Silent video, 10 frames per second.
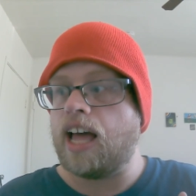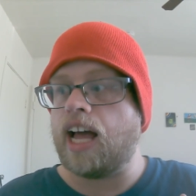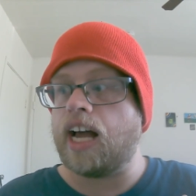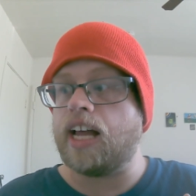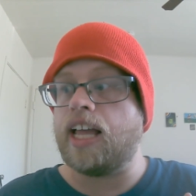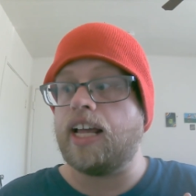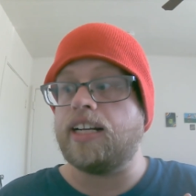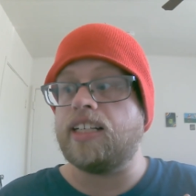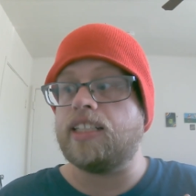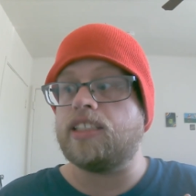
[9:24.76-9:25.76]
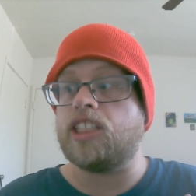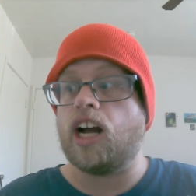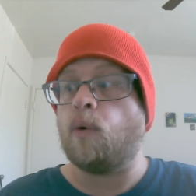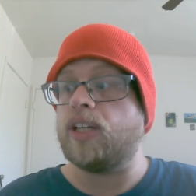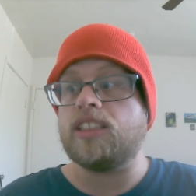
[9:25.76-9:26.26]
Uh, and she
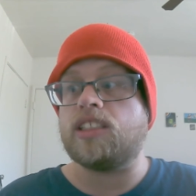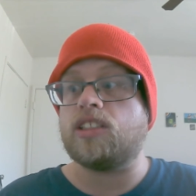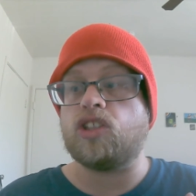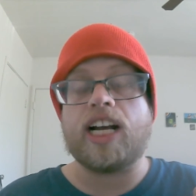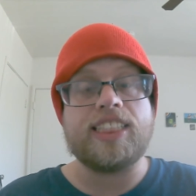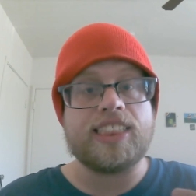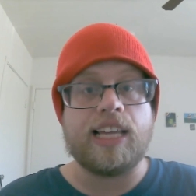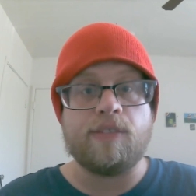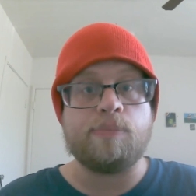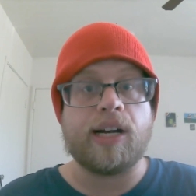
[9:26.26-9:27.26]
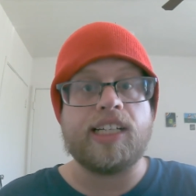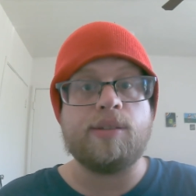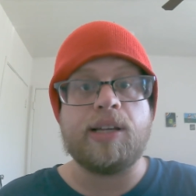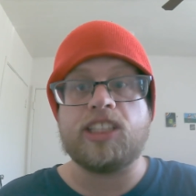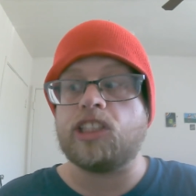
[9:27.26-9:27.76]
always tried to save up money
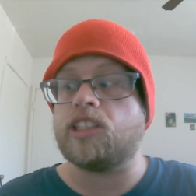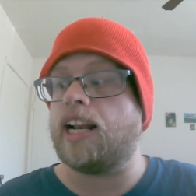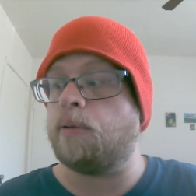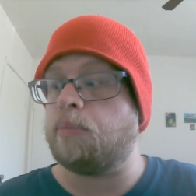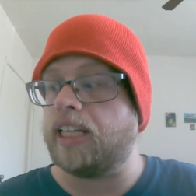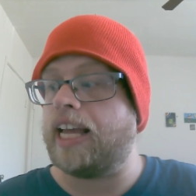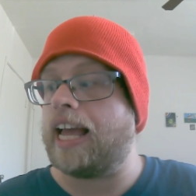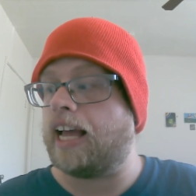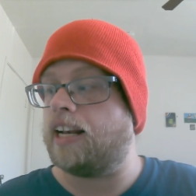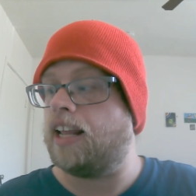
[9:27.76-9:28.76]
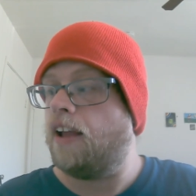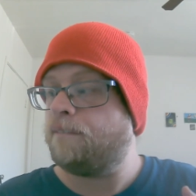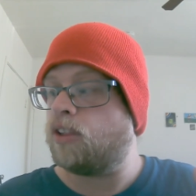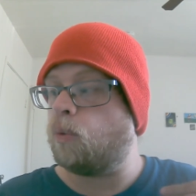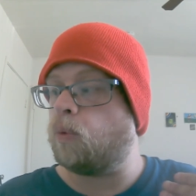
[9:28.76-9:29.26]
to make sure that Emily had
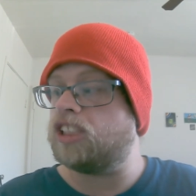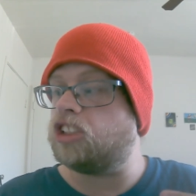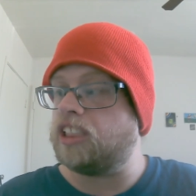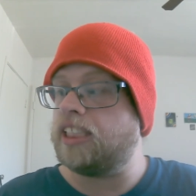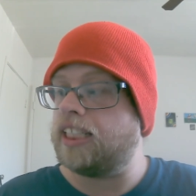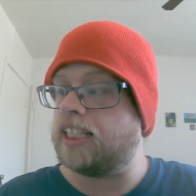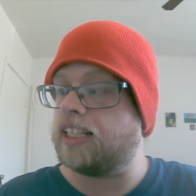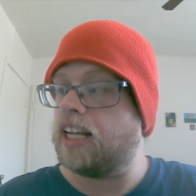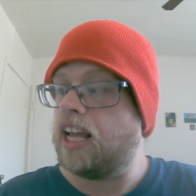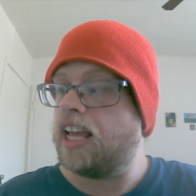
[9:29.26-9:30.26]
what she needed.